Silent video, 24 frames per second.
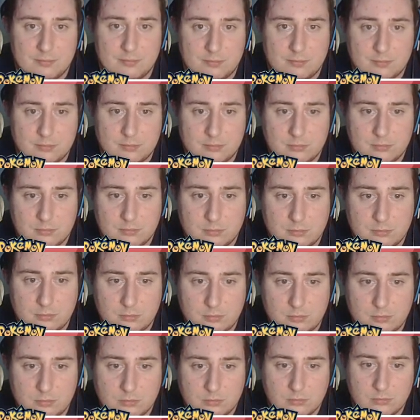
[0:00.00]

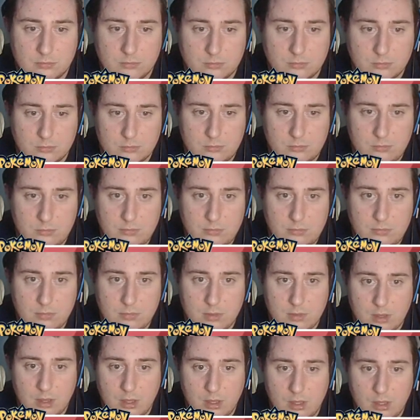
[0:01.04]

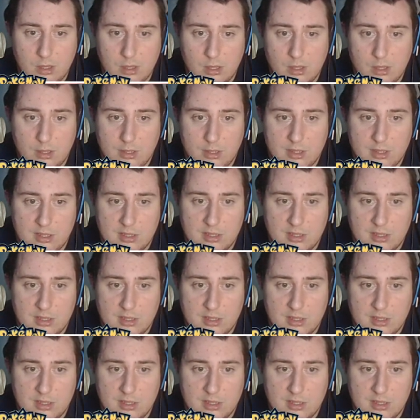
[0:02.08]
No one is speaking in this clip.